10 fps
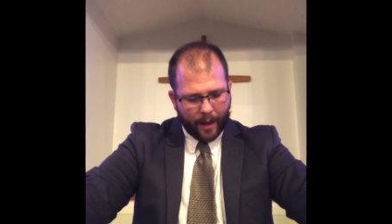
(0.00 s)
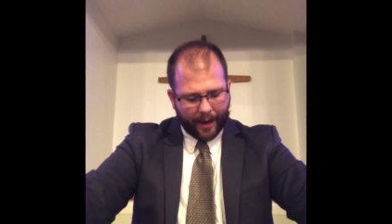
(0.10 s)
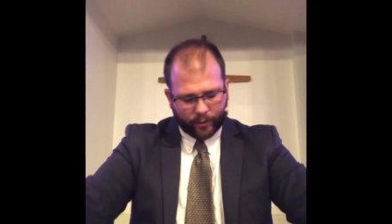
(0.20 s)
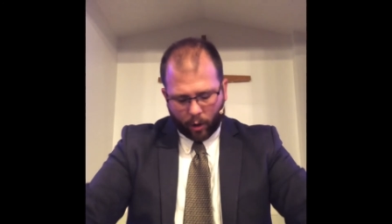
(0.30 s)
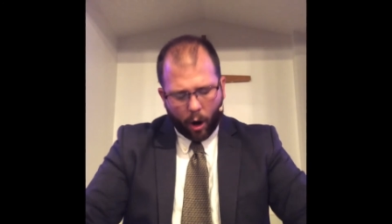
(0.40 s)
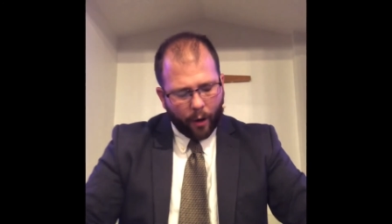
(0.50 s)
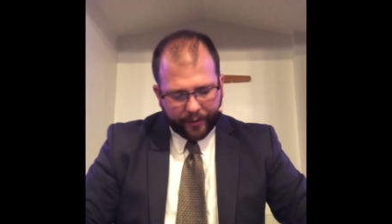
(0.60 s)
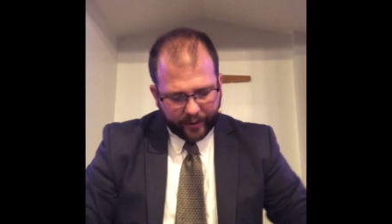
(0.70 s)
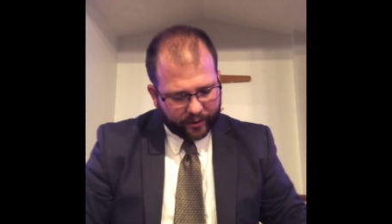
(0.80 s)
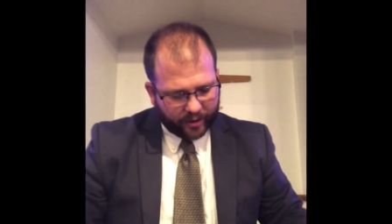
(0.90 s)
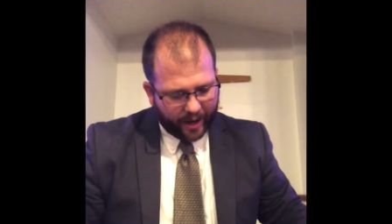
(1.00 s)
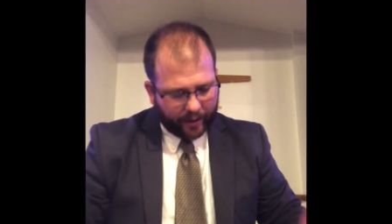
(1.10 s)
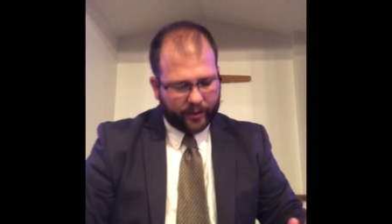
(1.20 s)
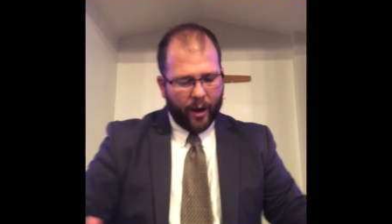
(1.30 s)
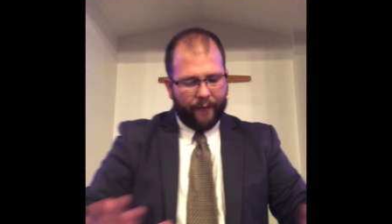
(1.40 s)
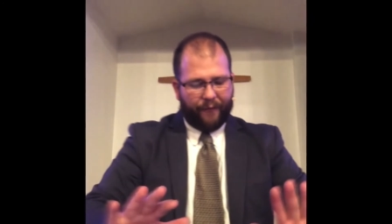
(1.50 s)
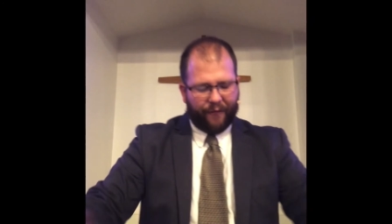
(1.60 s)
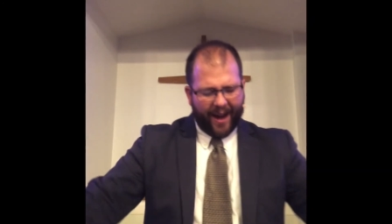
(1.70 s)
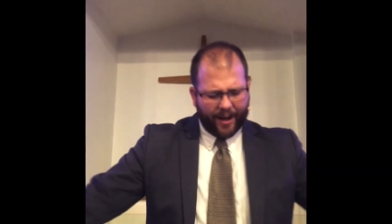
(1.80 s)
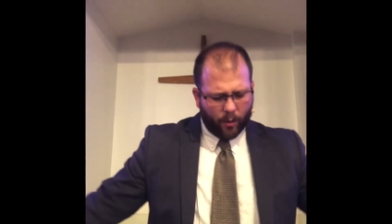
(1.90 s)
as all these things
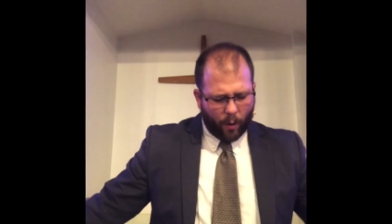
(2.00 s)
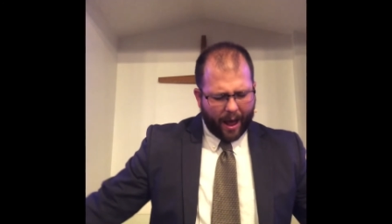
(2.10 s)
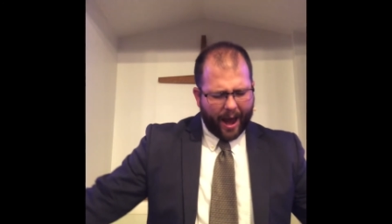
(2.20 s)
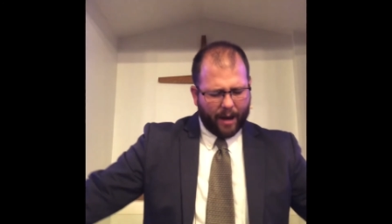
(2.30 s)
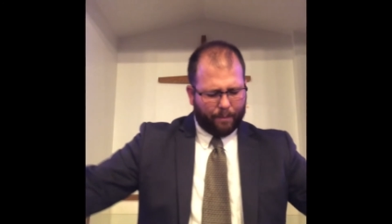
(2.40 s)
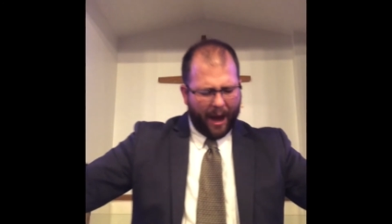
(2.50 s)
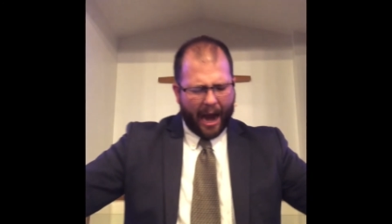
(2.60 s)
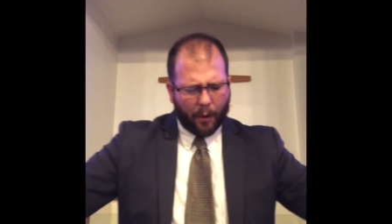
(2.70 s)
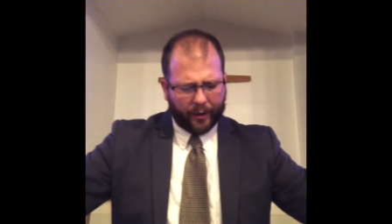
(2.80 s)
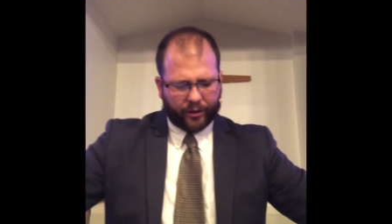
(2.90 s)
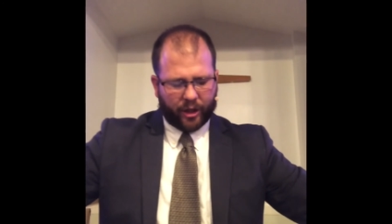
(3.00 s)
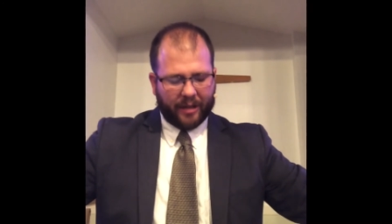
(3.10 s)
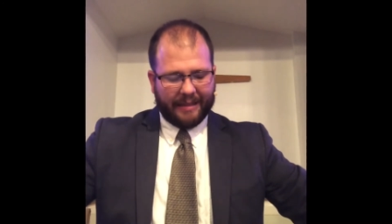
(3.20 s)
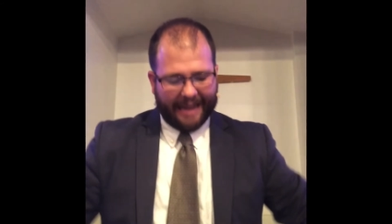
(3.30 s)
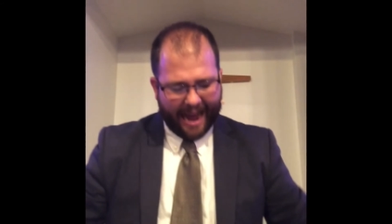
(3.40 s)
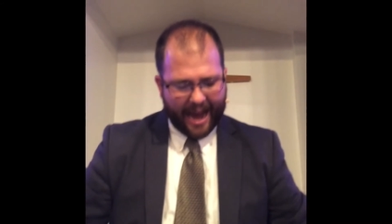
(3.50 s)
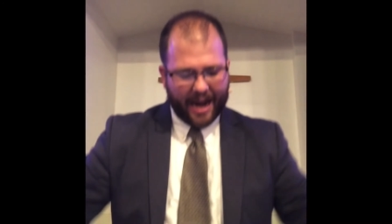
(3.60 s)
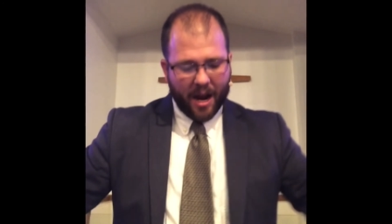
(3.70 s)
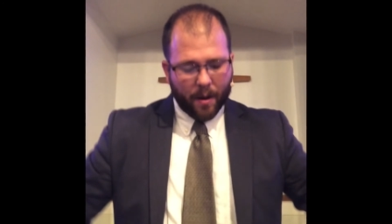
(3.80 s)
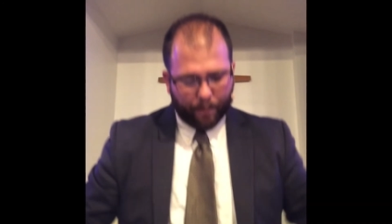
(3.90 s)
fade away, perishing
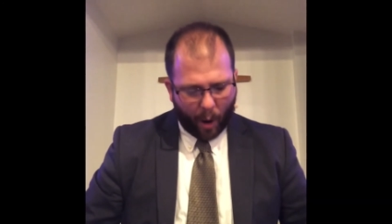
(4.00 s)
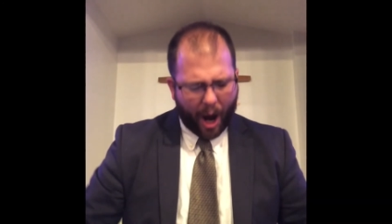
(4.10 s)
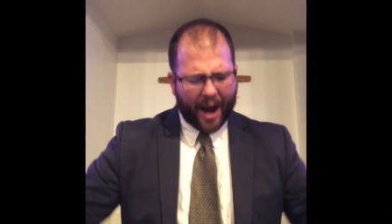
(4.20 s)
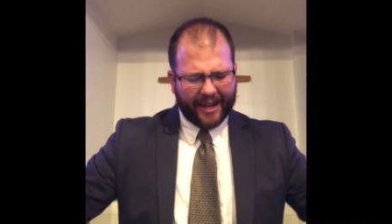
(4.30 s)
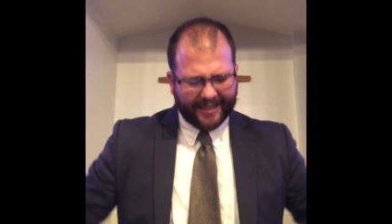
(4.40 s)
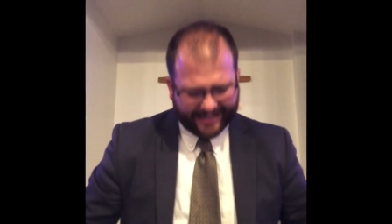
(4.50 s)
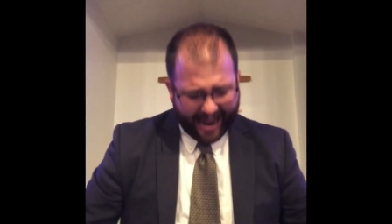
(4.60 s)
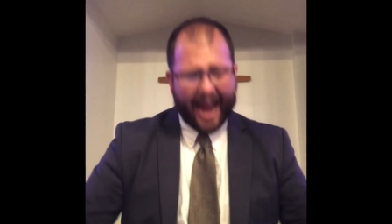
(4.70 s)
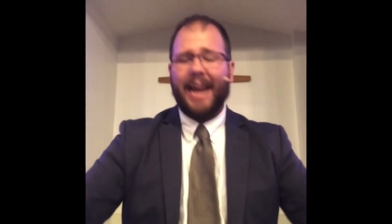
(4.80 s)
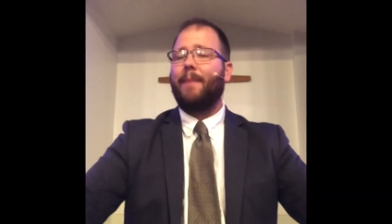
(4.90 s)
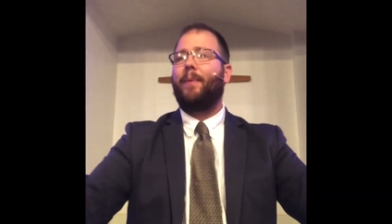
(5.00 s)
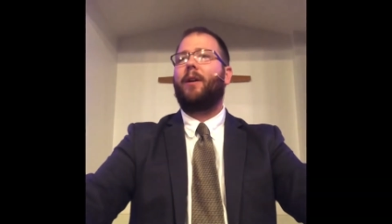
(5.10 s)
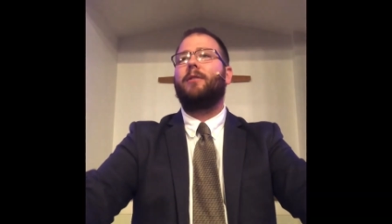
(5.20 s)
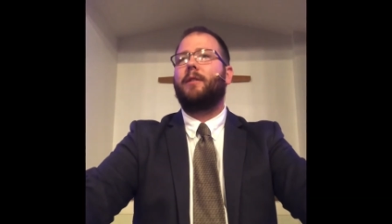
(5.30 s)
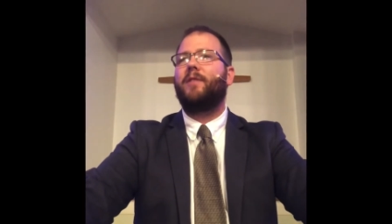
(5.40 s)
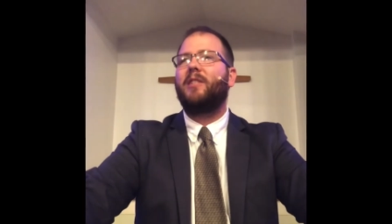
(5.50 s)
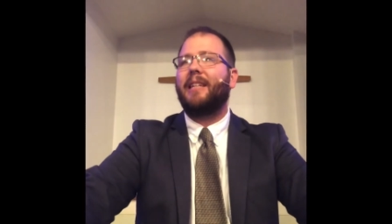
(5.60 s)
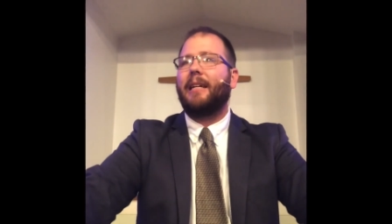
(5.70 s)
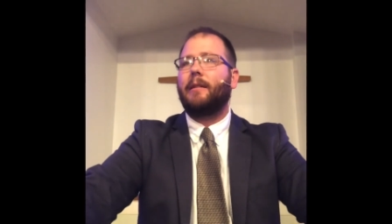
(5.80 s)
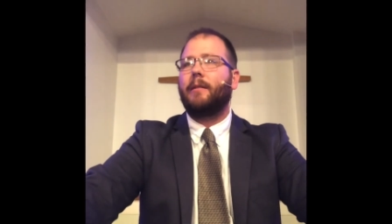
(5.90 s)
day by day because of
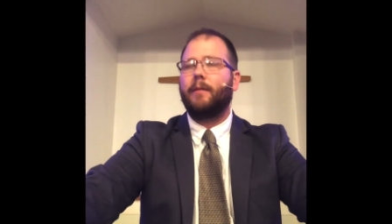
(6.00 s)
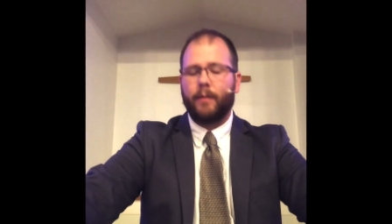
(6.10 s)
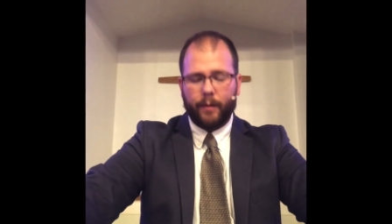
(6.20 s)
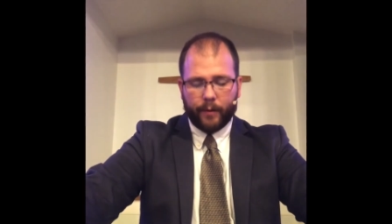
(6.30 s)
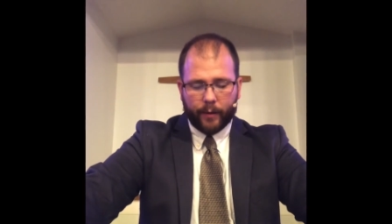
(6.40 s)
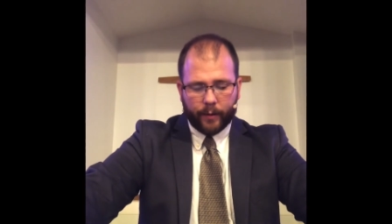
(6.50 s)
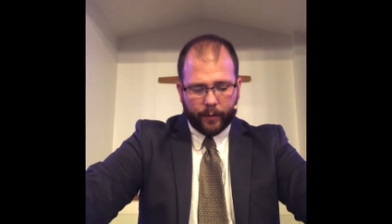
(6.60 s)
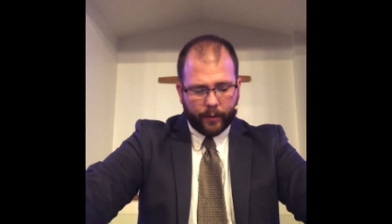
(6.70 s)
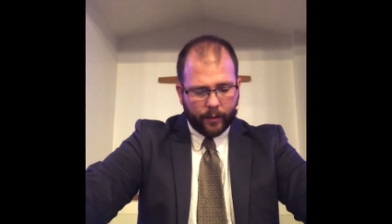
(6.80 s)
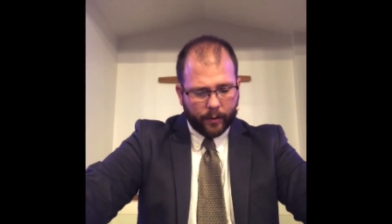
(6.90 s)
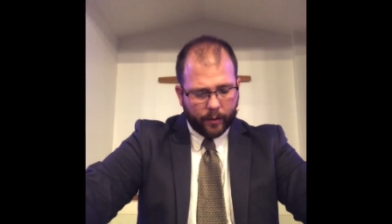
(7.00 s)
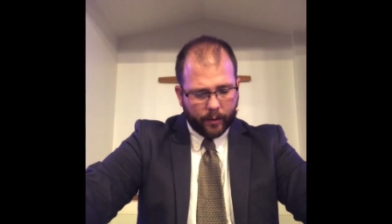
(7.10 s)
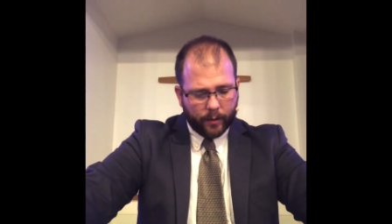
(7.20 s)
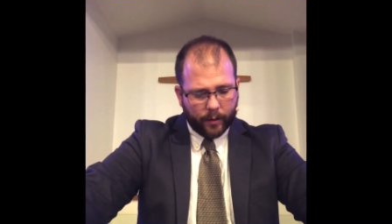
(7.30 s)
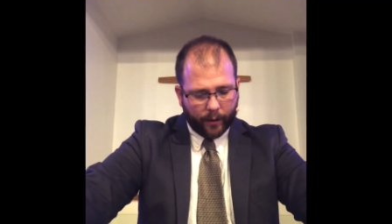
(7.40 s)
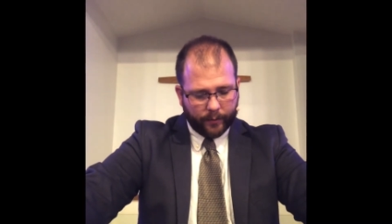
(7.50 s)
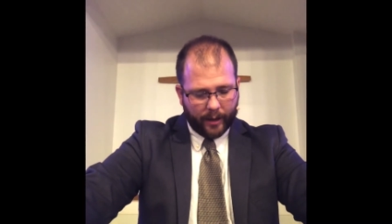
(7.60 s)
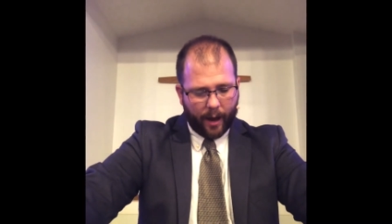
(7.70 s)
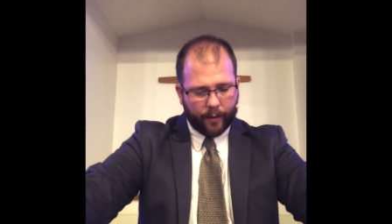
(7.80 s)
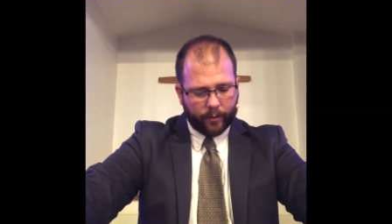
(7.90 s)
sin and
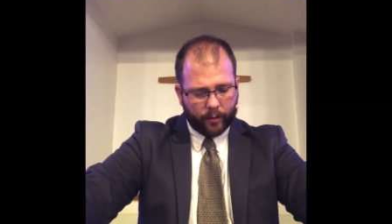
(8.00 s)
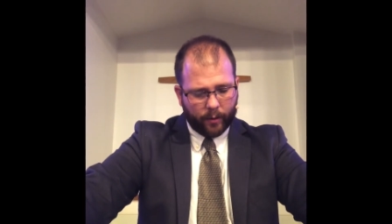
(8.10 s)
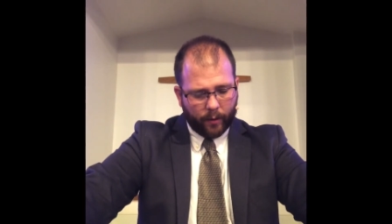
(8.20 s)
death,